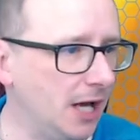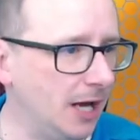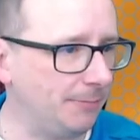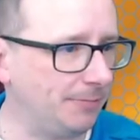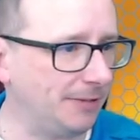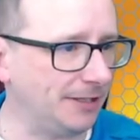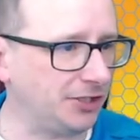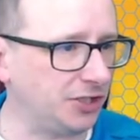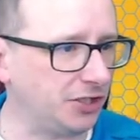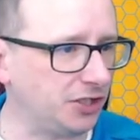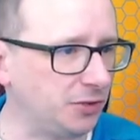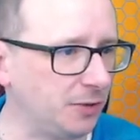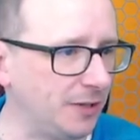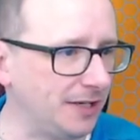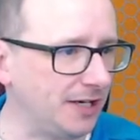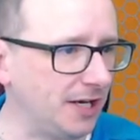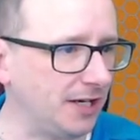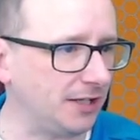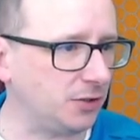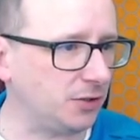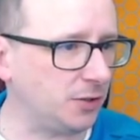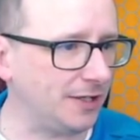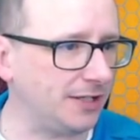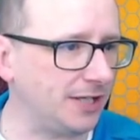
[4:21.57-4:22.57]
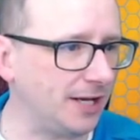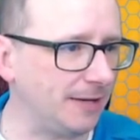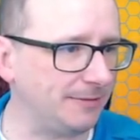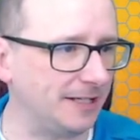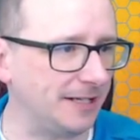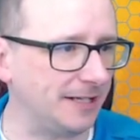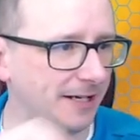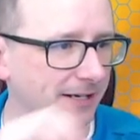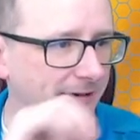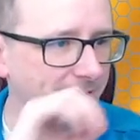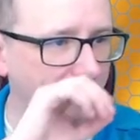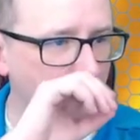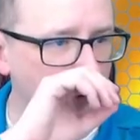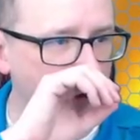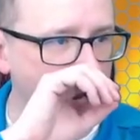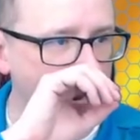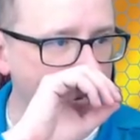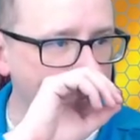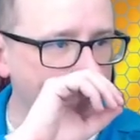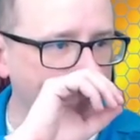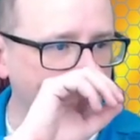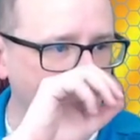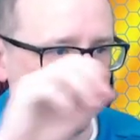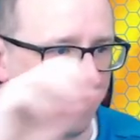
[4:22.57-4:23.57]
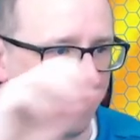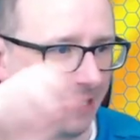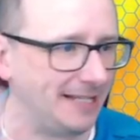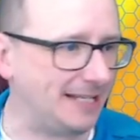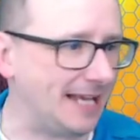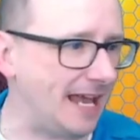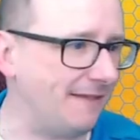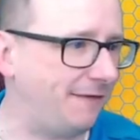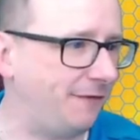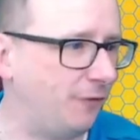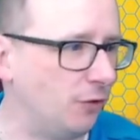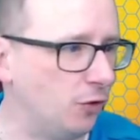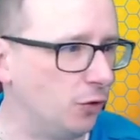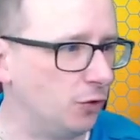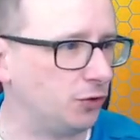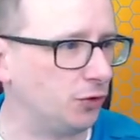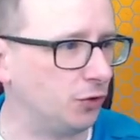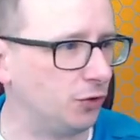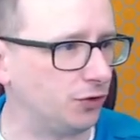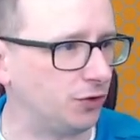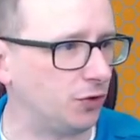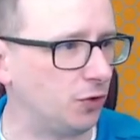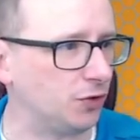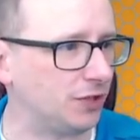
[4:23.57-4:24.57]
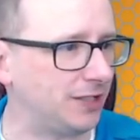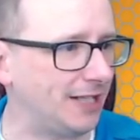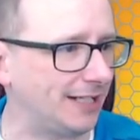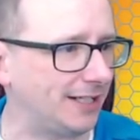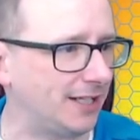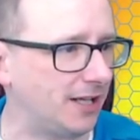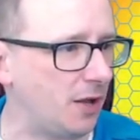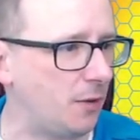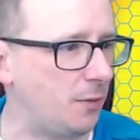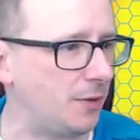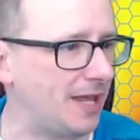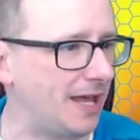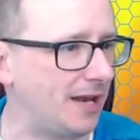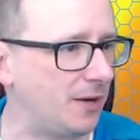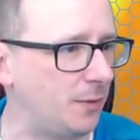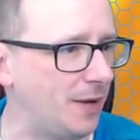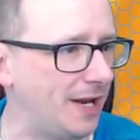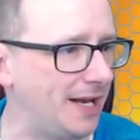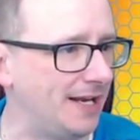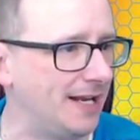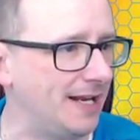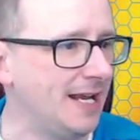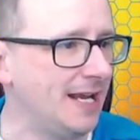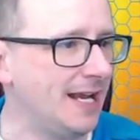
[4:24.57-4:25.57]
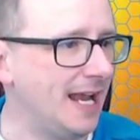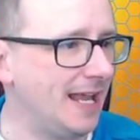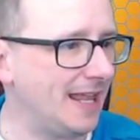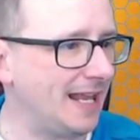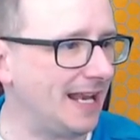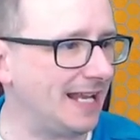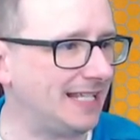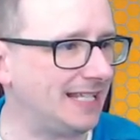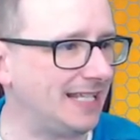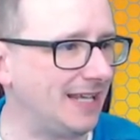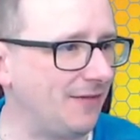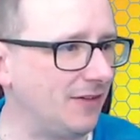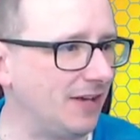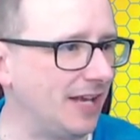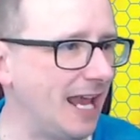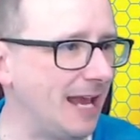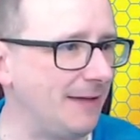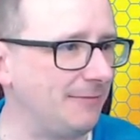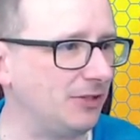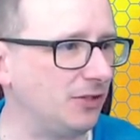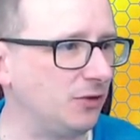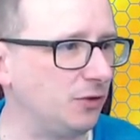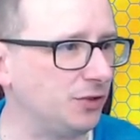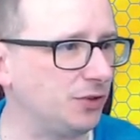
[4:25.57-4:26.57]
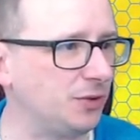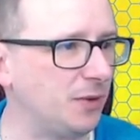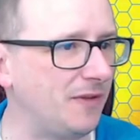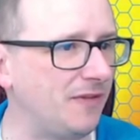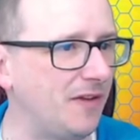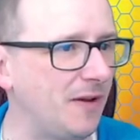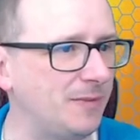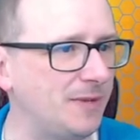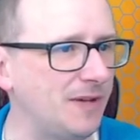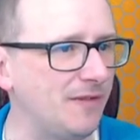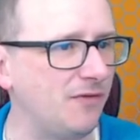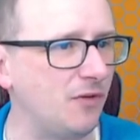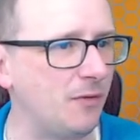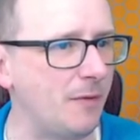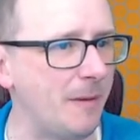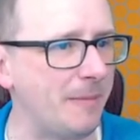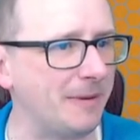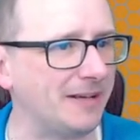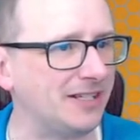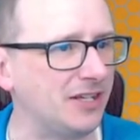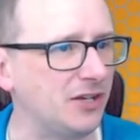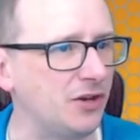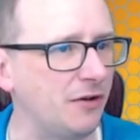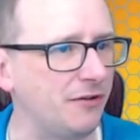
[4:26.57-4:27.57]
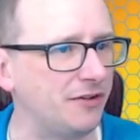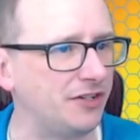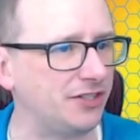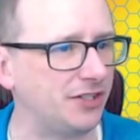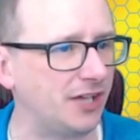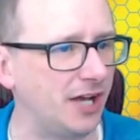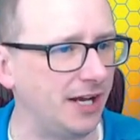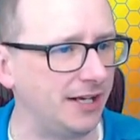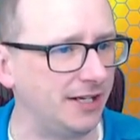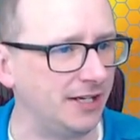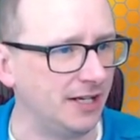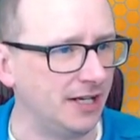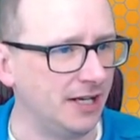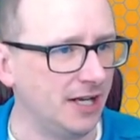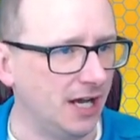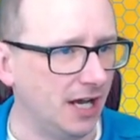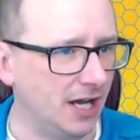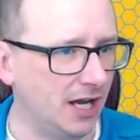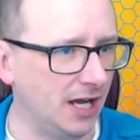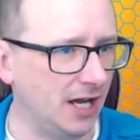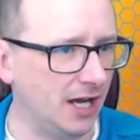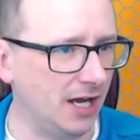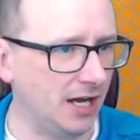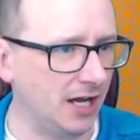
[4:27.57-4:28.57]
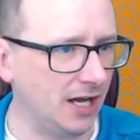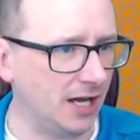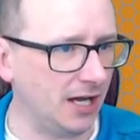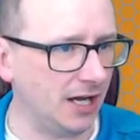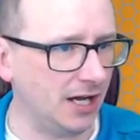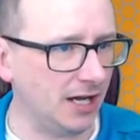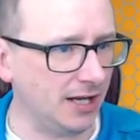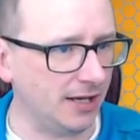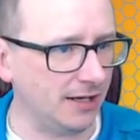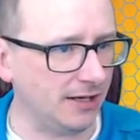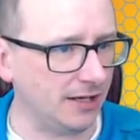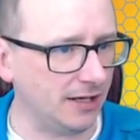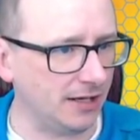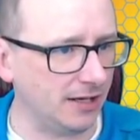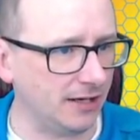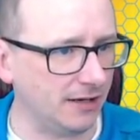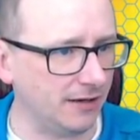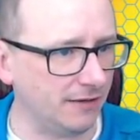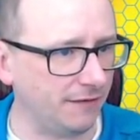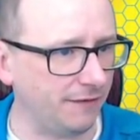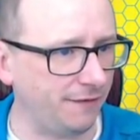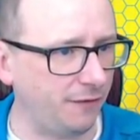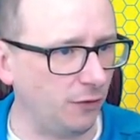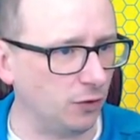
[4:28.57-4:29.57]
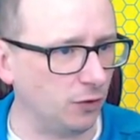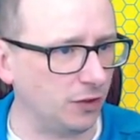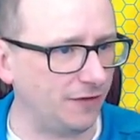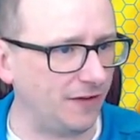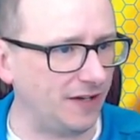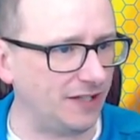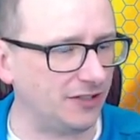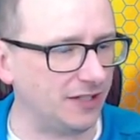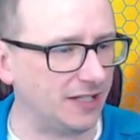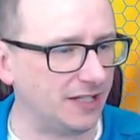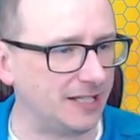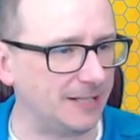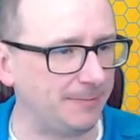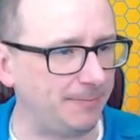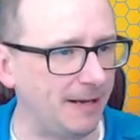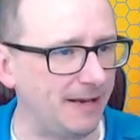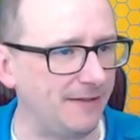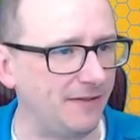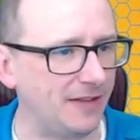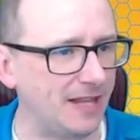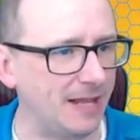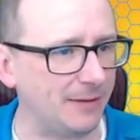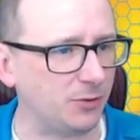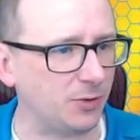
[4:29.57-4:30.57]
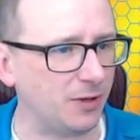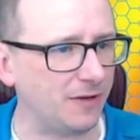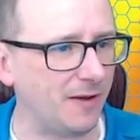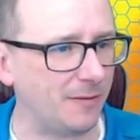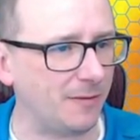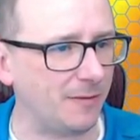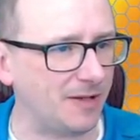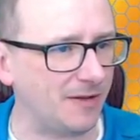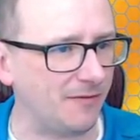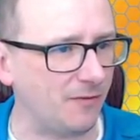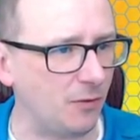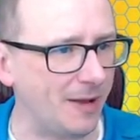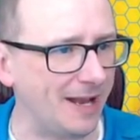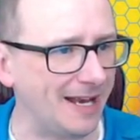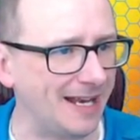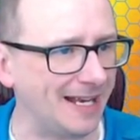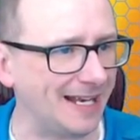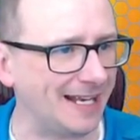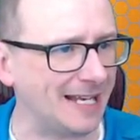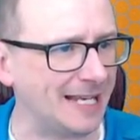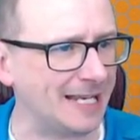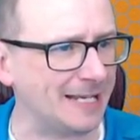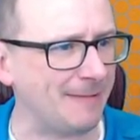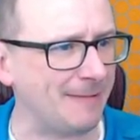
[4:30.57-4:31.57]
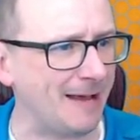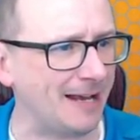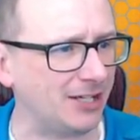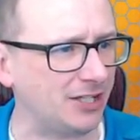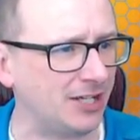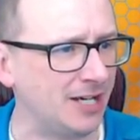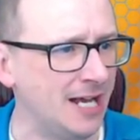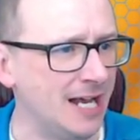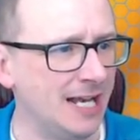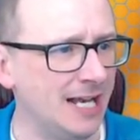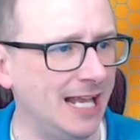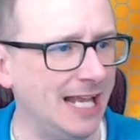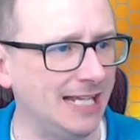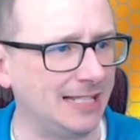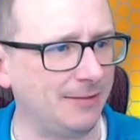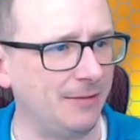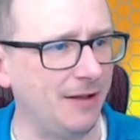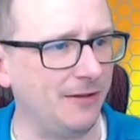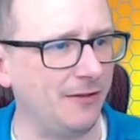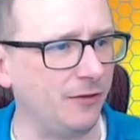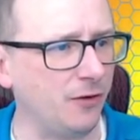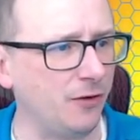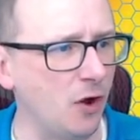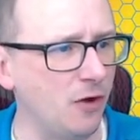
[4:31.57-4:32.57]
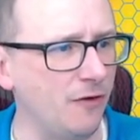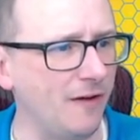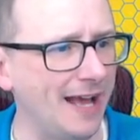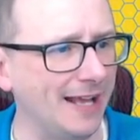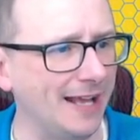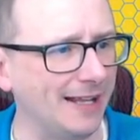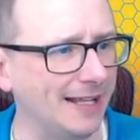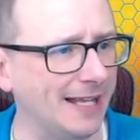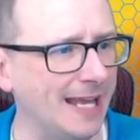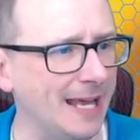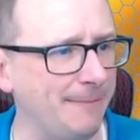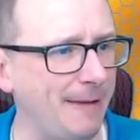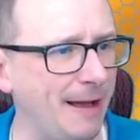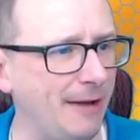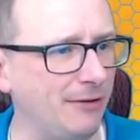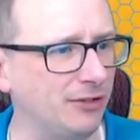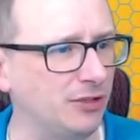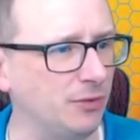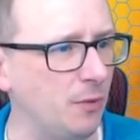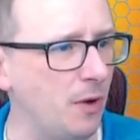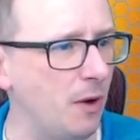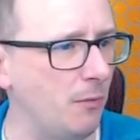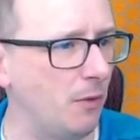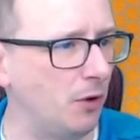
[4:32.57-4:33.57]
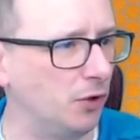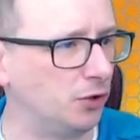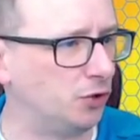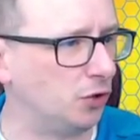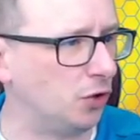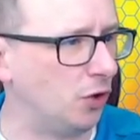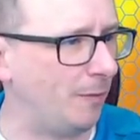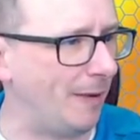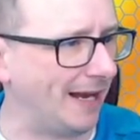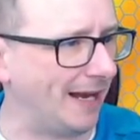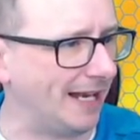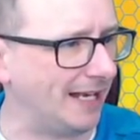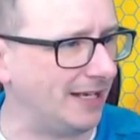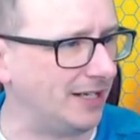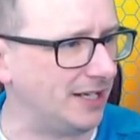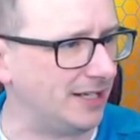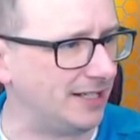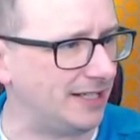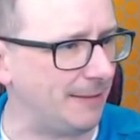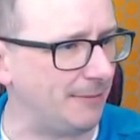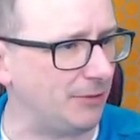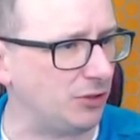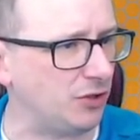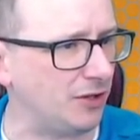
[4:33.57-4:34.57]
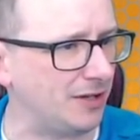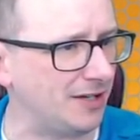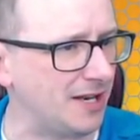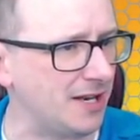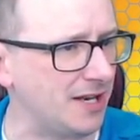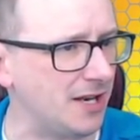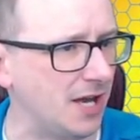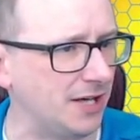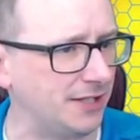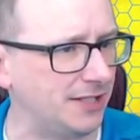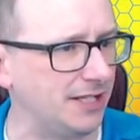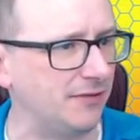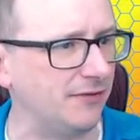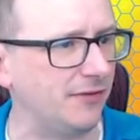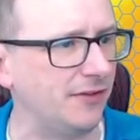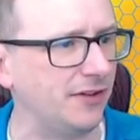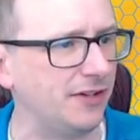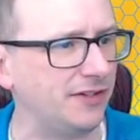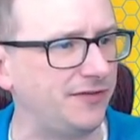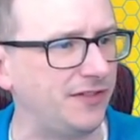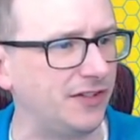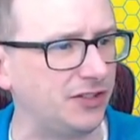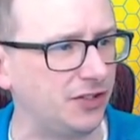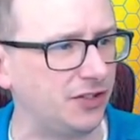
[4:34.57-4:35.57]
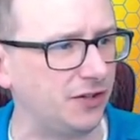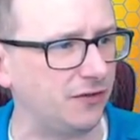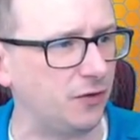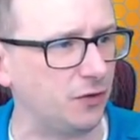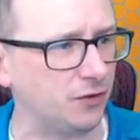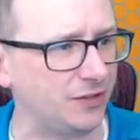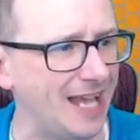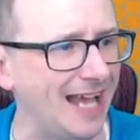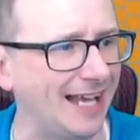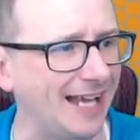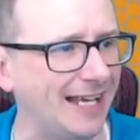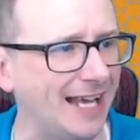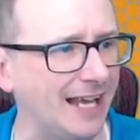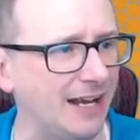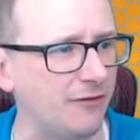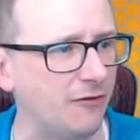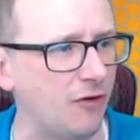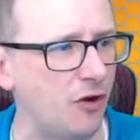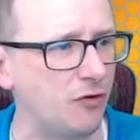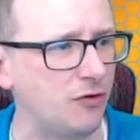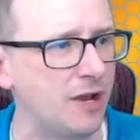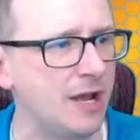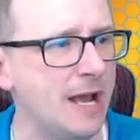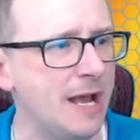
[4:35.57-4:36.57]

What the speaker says: Pleasure to 20 times in 1994, 8 wins apiece and 4 draws, of course. Leicester, though, without a win in the last 7 games, of course, 25% form up against the Norwich side. 4 defeats on the spin for them, 25% form heading into this match. Last round over at the King Power was a 1-1 draw back in December 2019. The reverse fixture, of course, at Keller Road